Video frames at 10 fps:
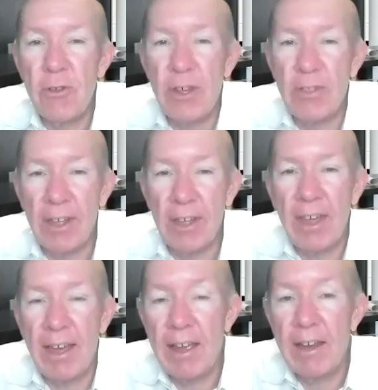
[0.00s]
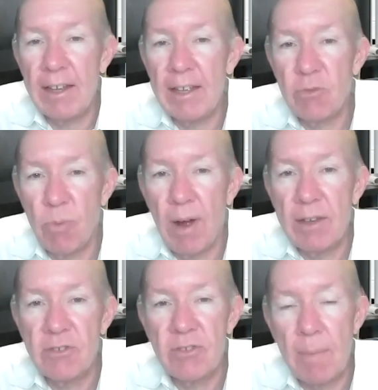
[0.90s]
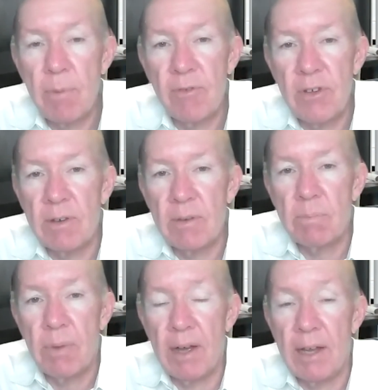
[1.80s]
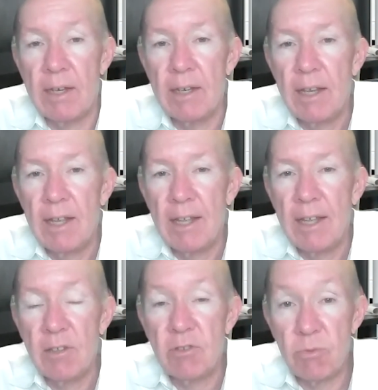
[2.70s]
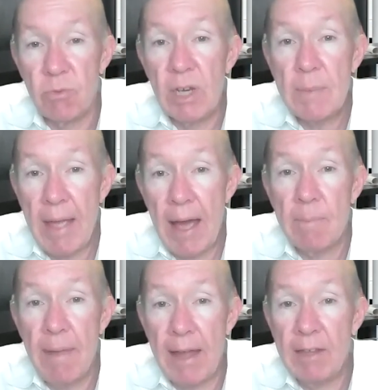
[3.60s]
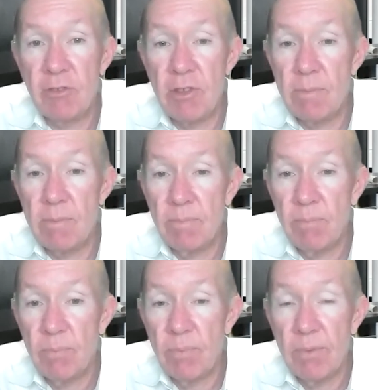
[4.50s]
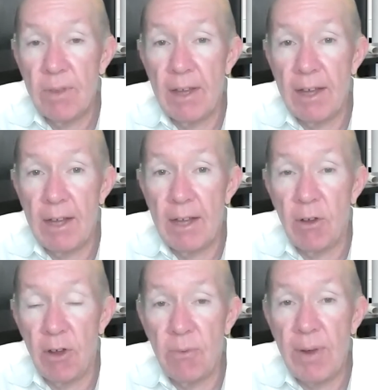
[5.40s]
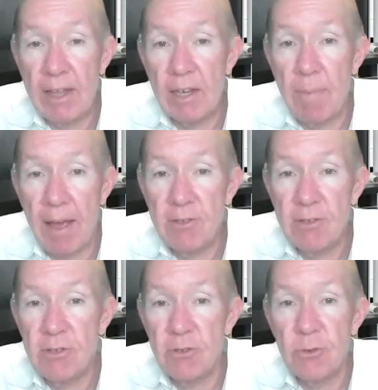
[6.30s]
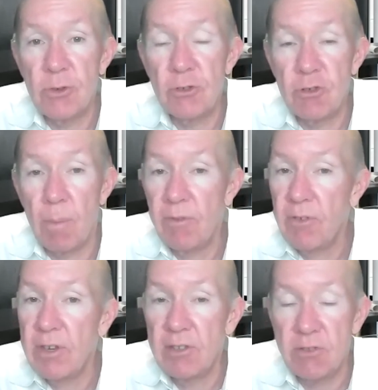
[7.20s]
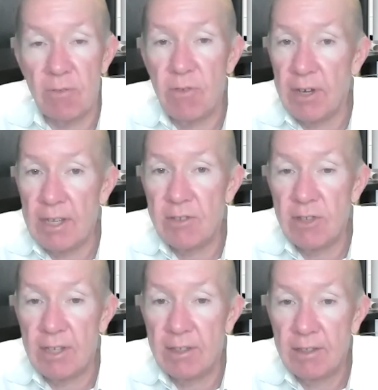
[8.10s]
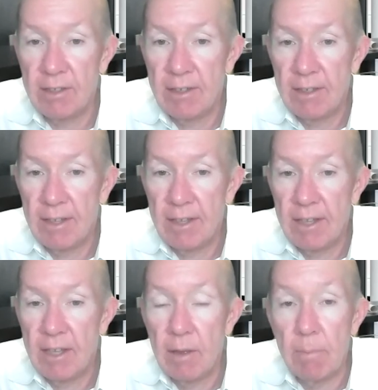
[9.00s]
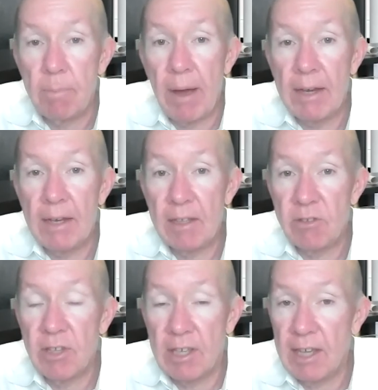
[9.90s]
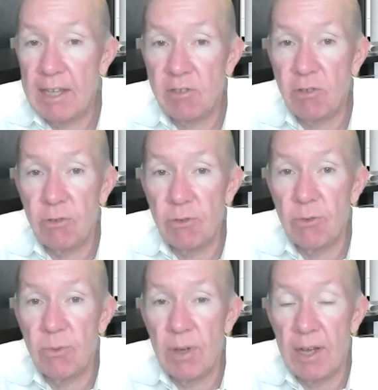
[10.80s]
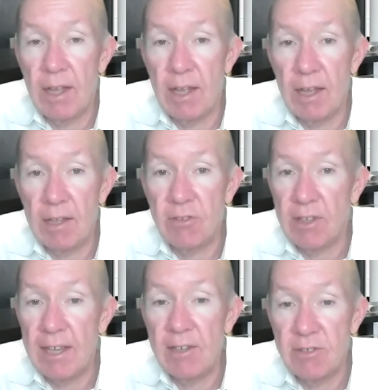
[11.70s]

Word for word: that they're there is one step of it but to really be able to manage them uh, on a regular basis and do a good job of it is not very easy. No. But it's the key to uh, uh it's the key to